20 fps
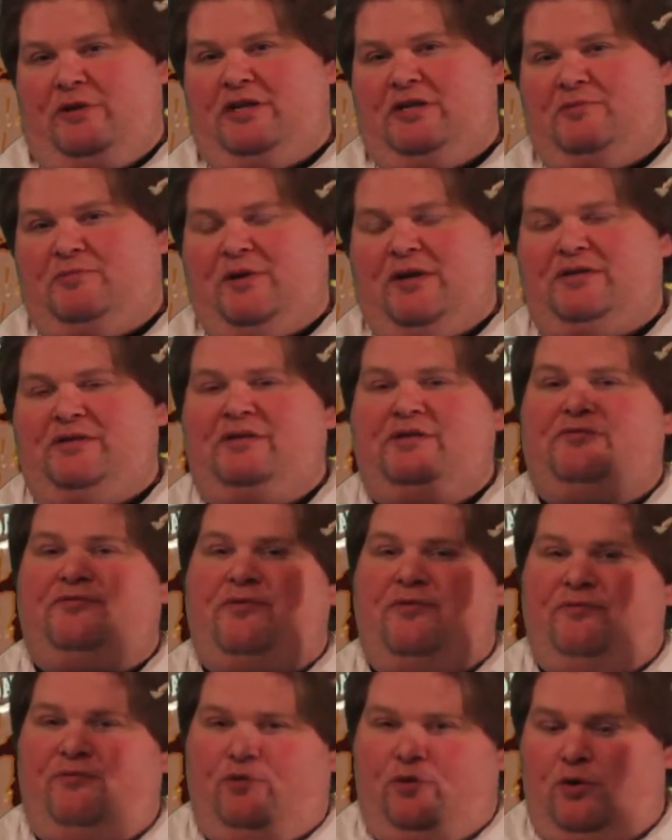one of these bracelets
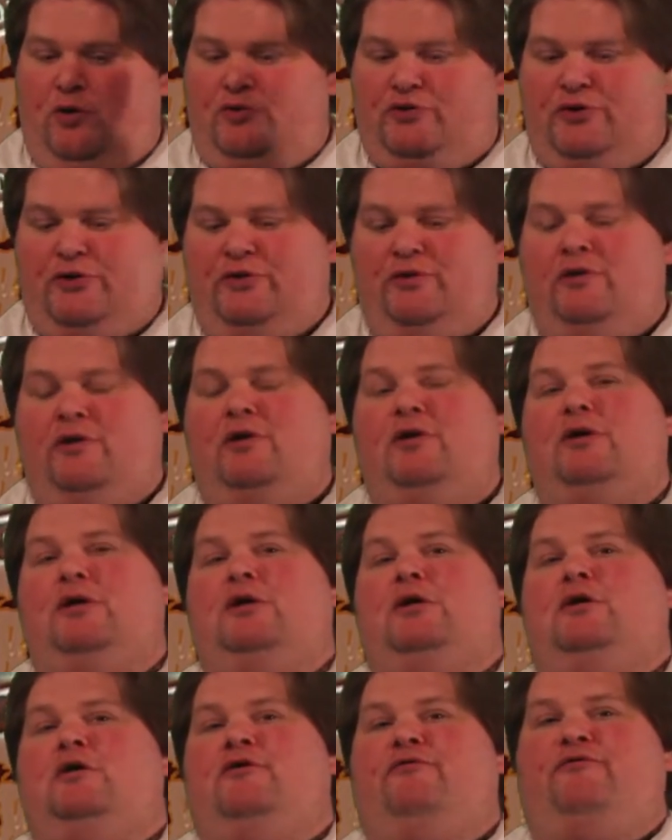from four ocean.
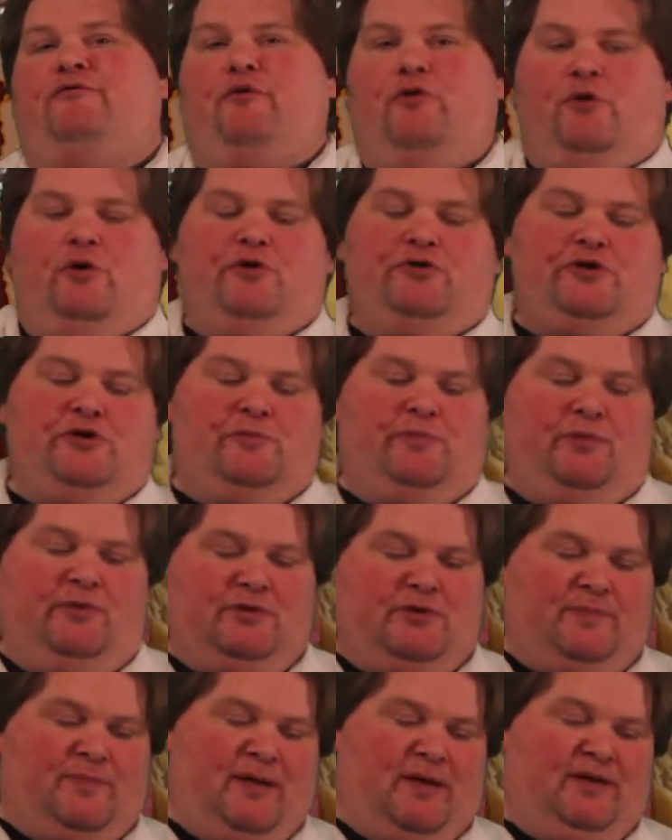four ocean
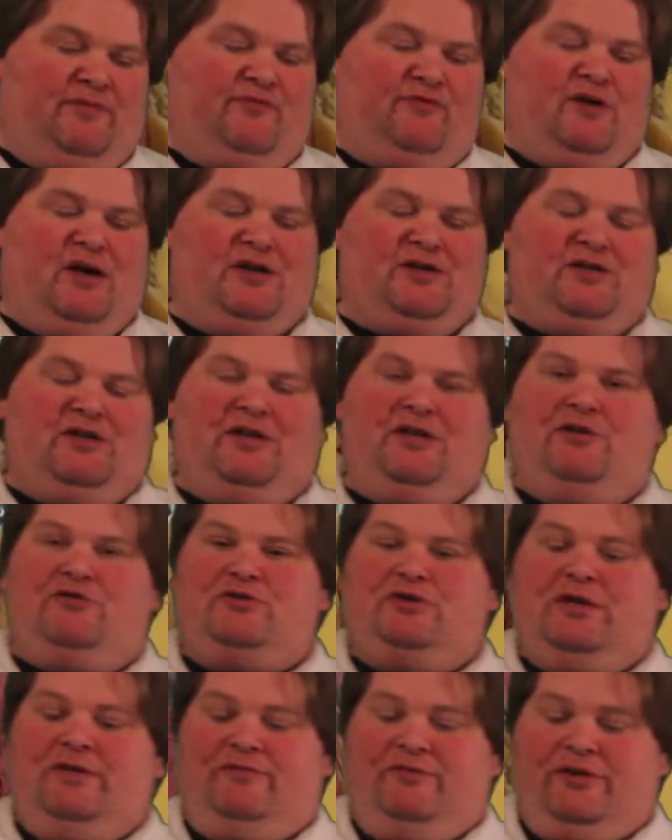pulls a pound of trash out of the
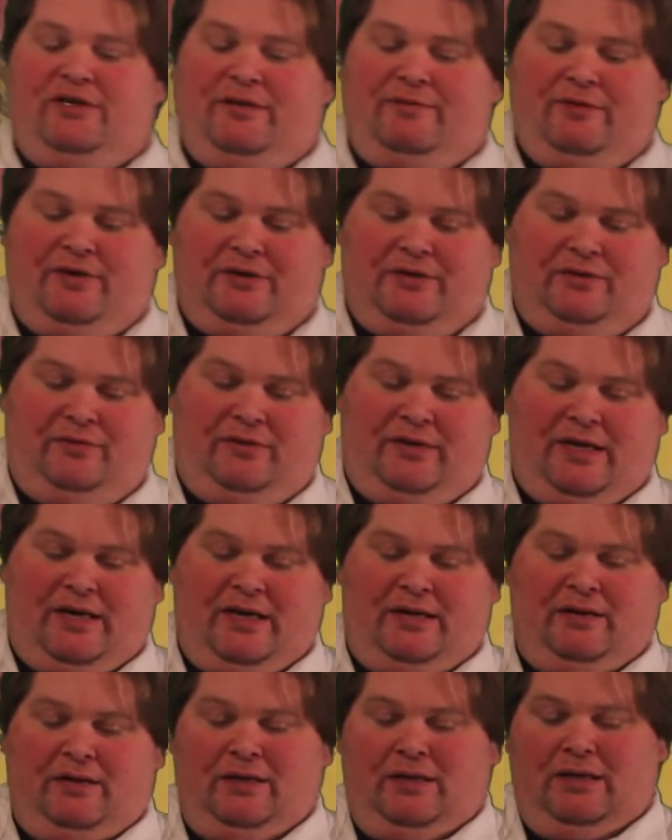ocean every time I do
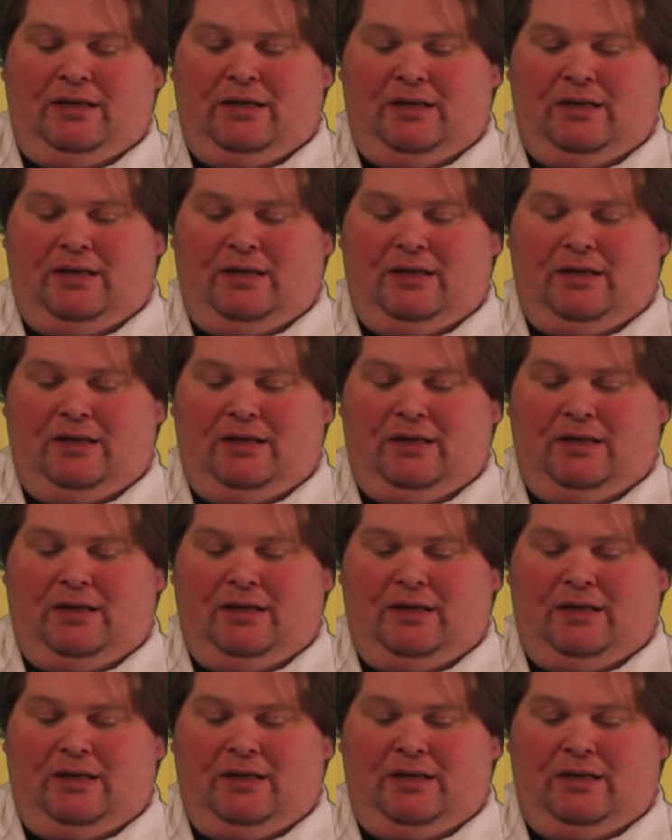that.